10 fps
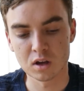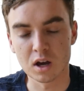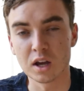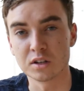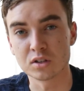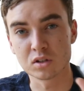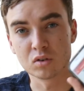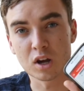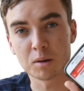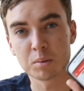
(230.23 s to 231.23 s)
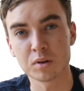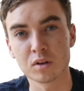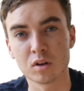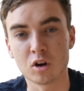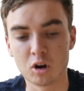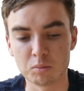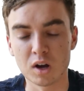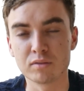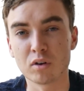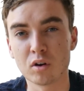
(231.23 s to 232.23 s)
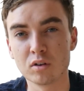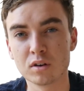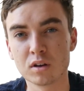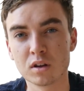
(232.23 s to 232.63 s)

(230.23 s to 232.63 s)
I just look up on my phone